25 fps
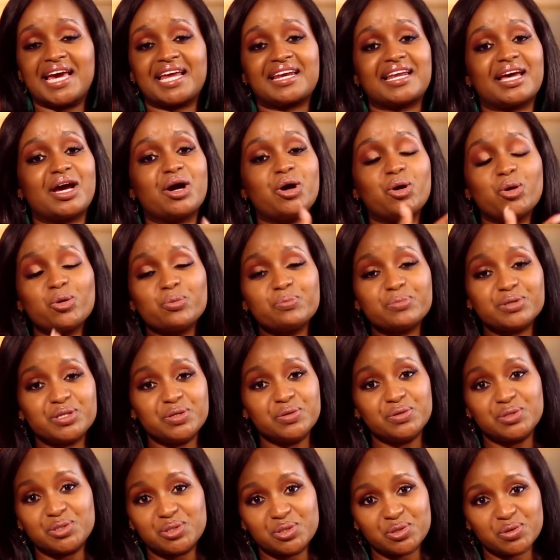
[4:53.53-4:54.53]
and I hope
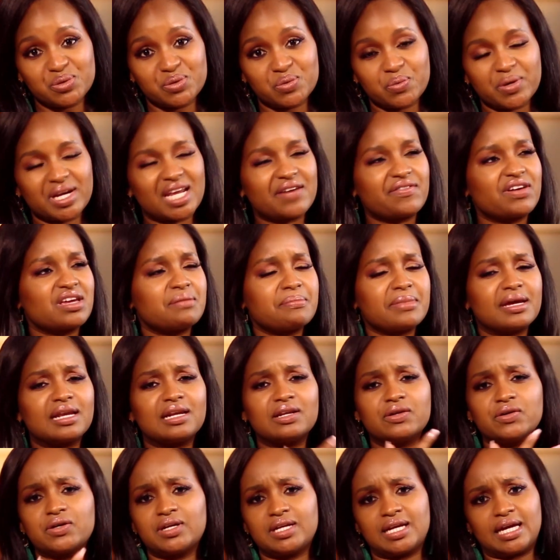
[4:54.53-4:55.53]
you too, whatever it may
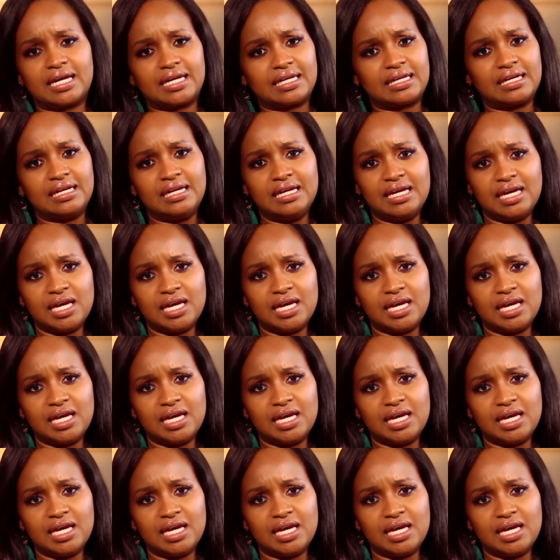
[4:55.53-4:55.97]
look like.